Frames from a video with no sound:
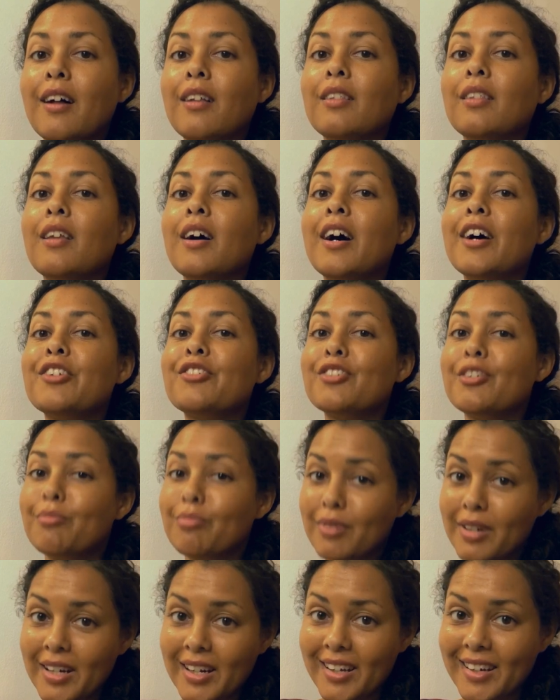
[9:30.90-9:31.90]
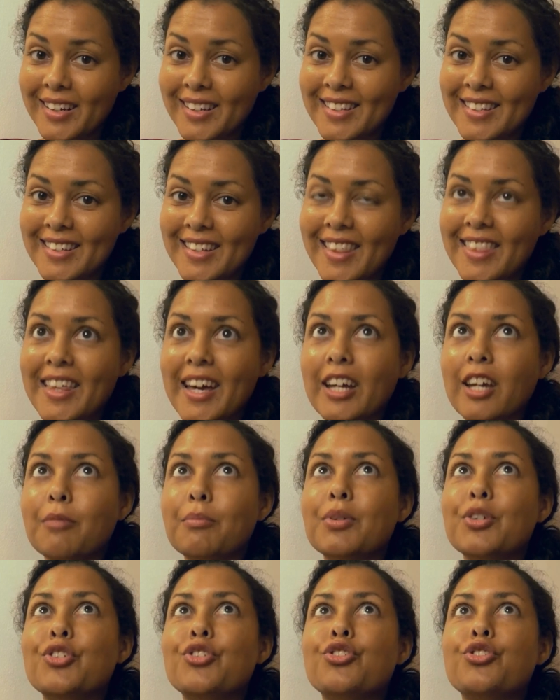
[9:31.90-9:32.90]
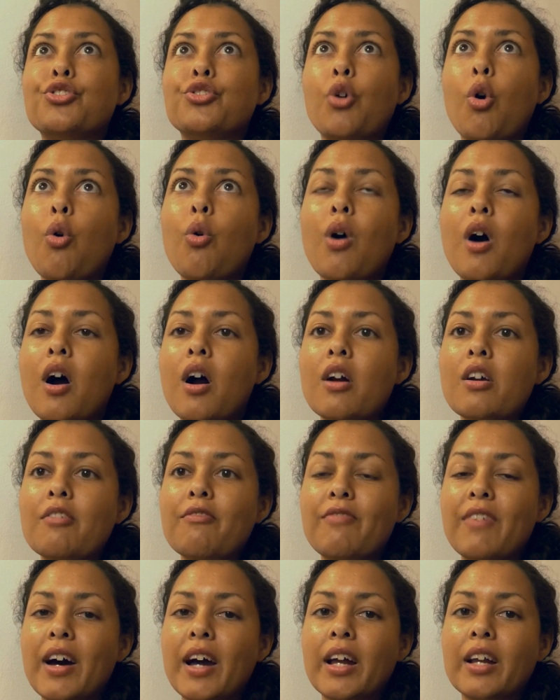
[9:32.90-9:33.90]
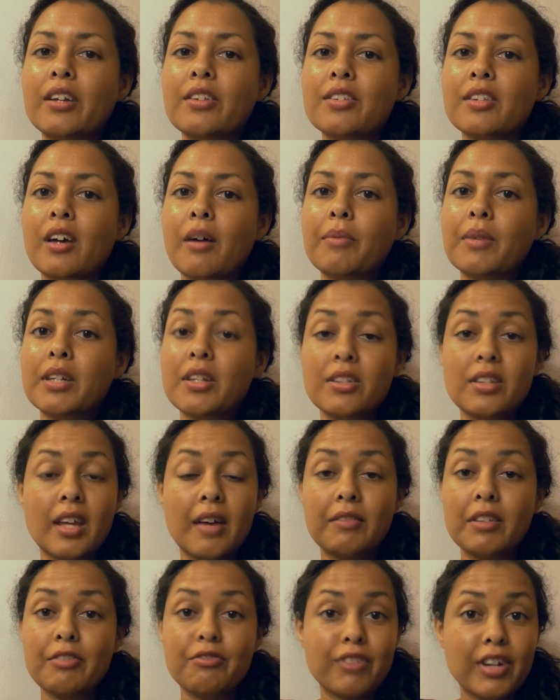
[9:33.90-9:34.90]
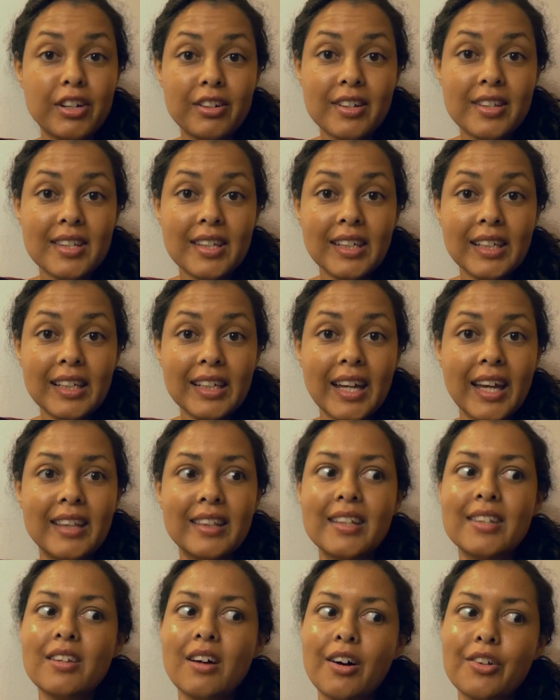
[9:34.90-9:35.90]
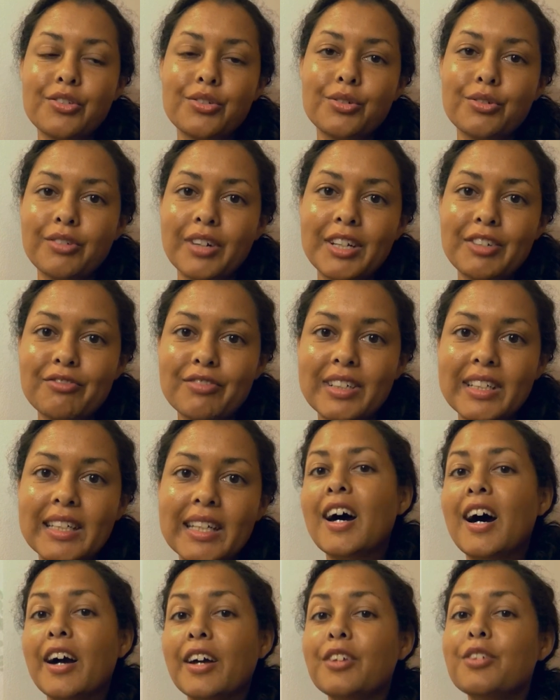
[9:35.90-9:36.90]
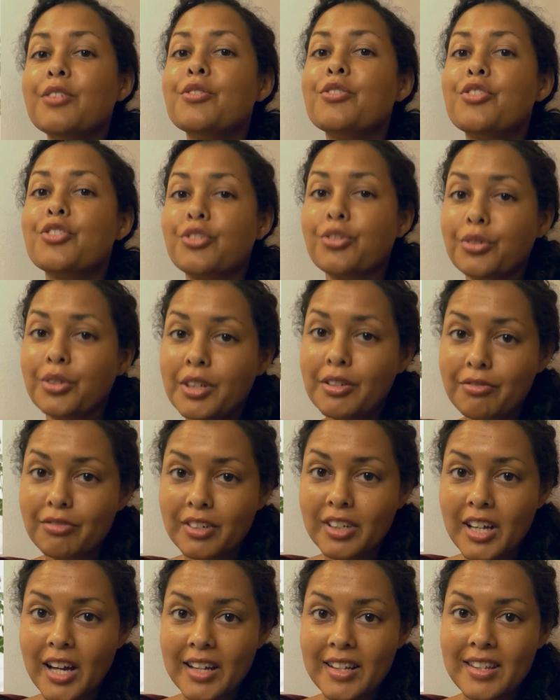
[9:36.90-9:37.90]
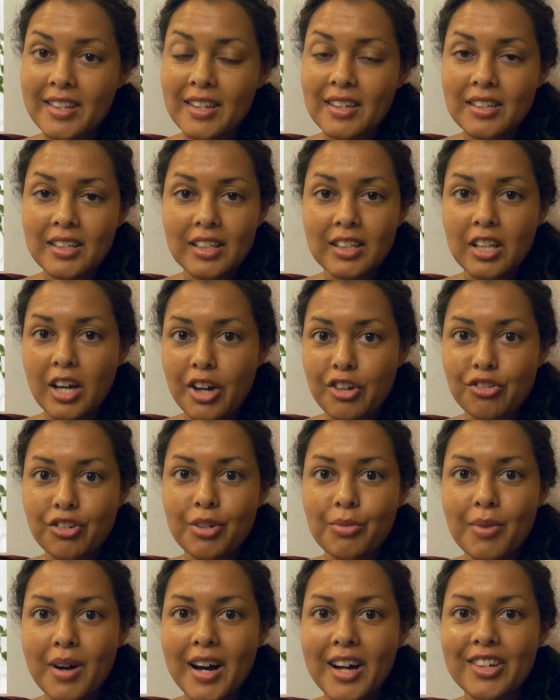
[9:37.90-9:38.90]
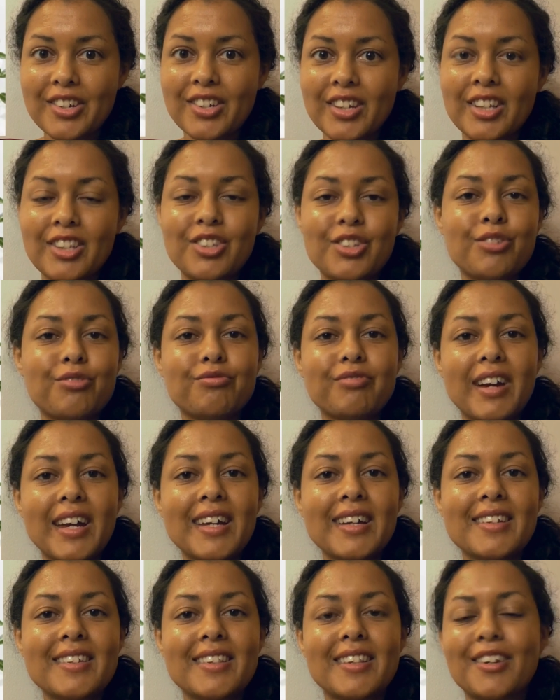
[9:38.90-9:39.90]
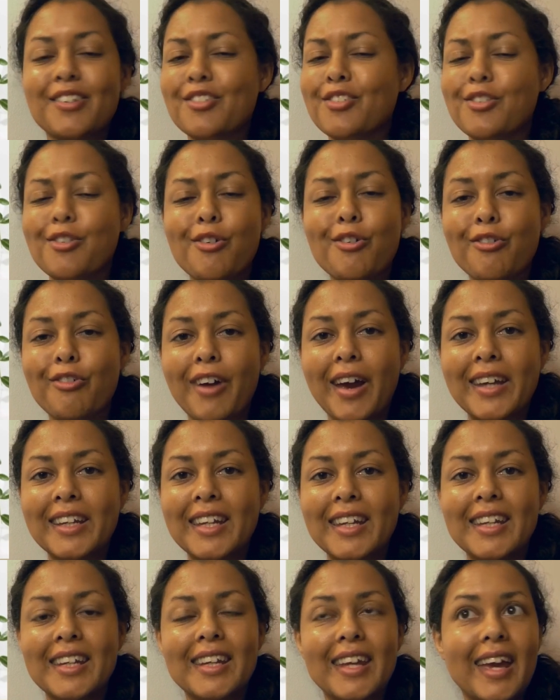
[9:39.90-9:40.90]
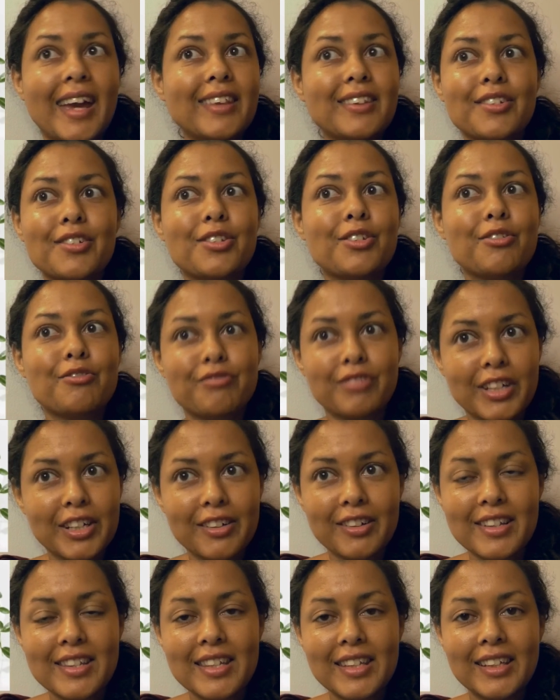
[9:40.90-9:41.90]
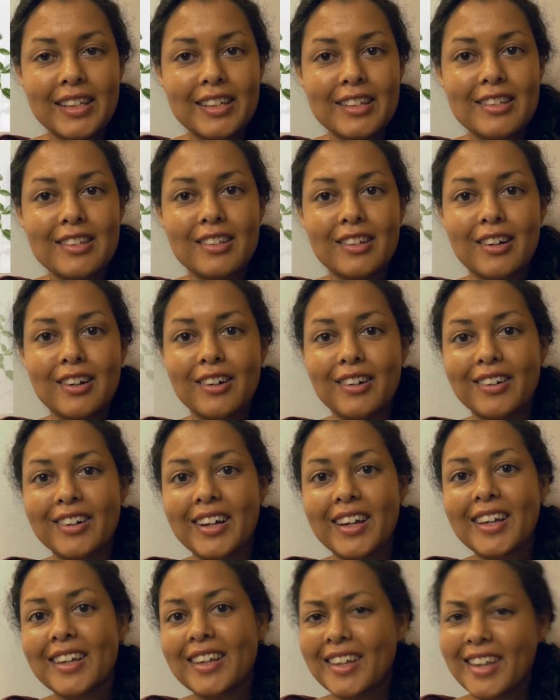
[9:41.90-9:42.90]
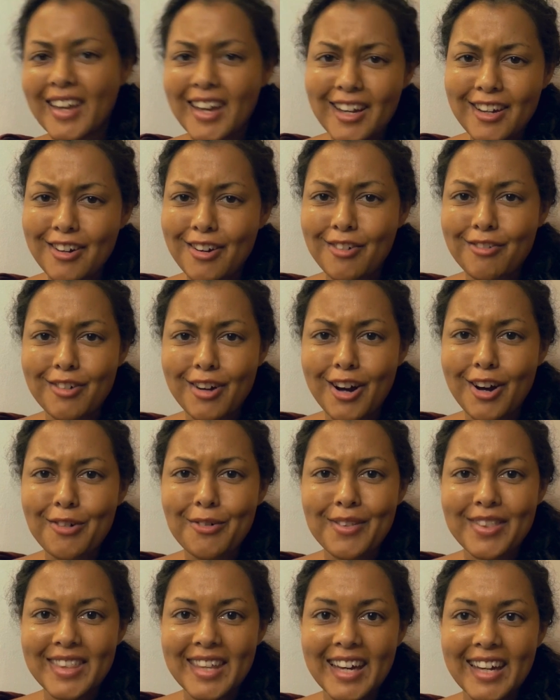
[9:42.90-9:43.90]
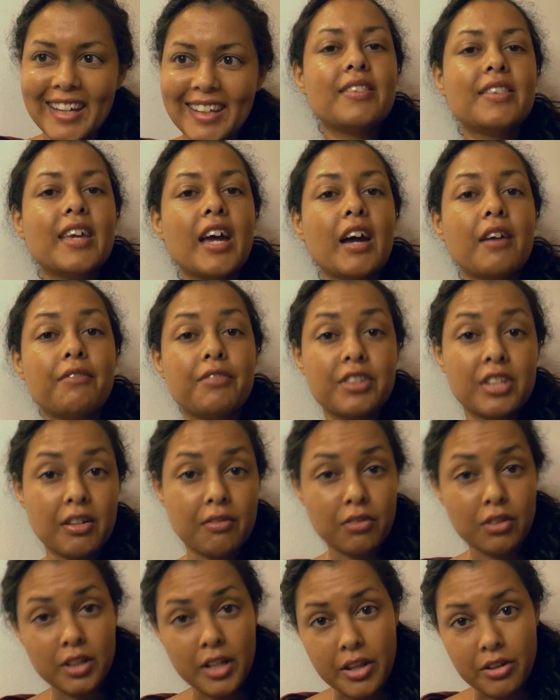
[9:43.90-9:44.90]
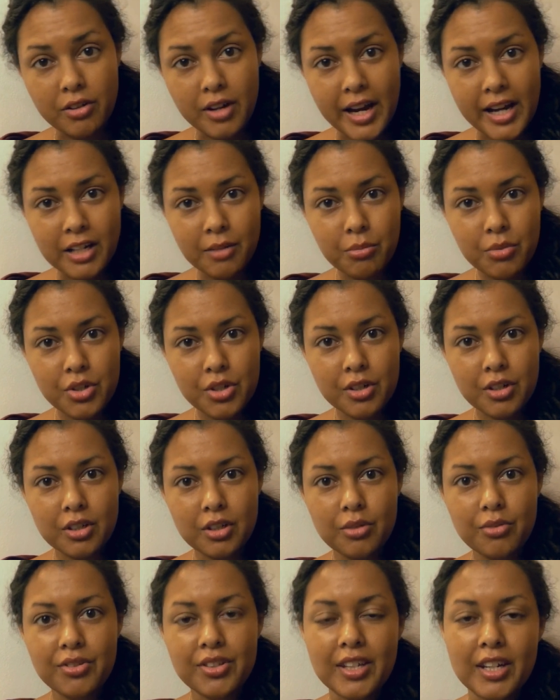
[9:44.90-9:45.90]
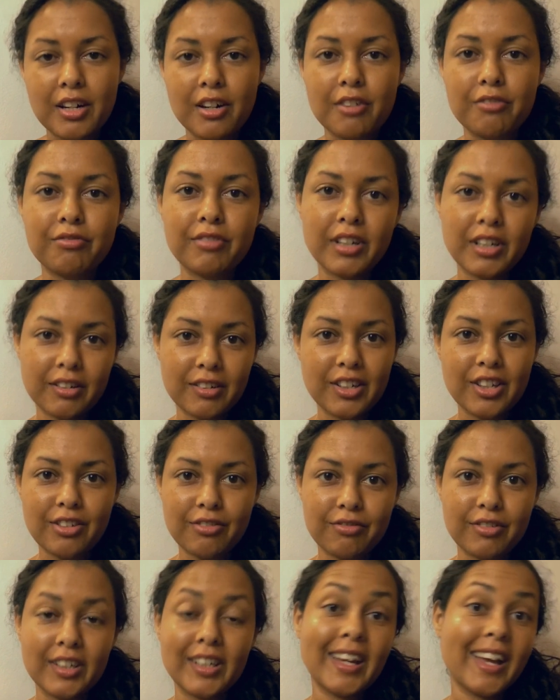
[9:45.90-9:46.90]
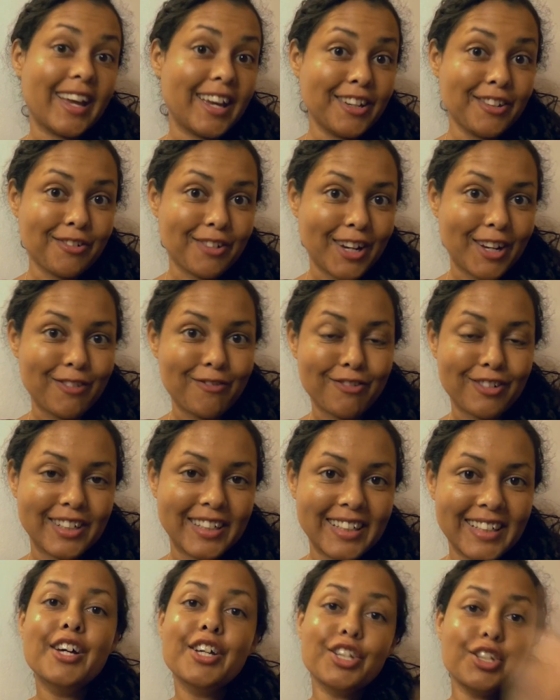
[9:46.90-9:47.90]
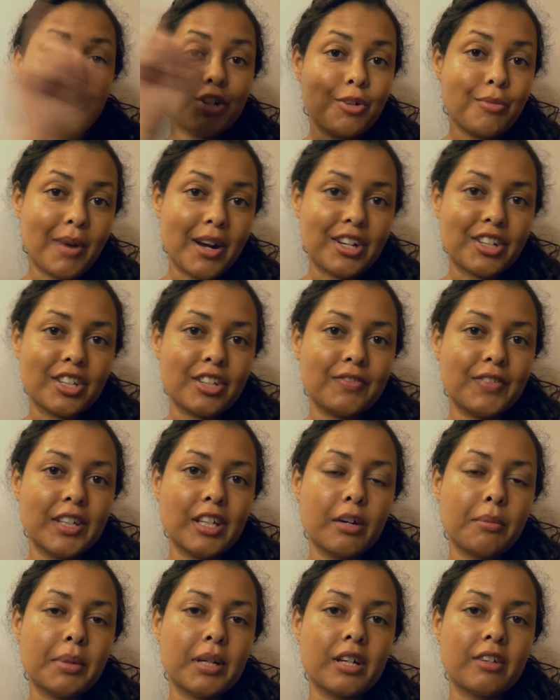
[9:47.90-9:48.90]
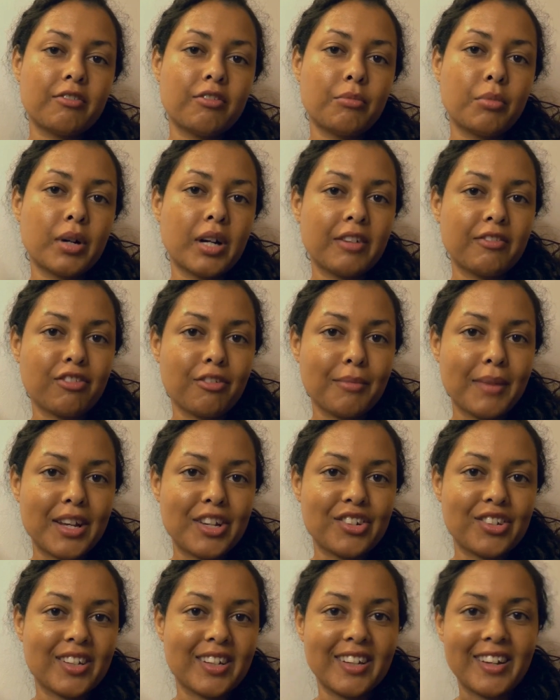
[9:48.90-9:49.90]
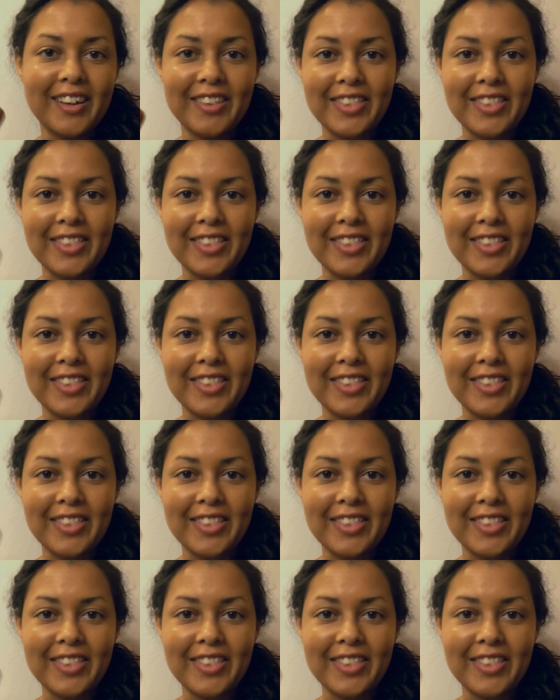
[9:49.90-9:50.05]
laundry products, that can be so hard to find some that doesn't have any fragrance in it and it's also grain-free. I use Truly Free Unscented Laundry Wash. It's great, there's no grain in it, and there's no fragrance in it, so can't go wrong with that. They have several other items you can use that are fragrance-free and grain-free. You can watch this video up here for more information on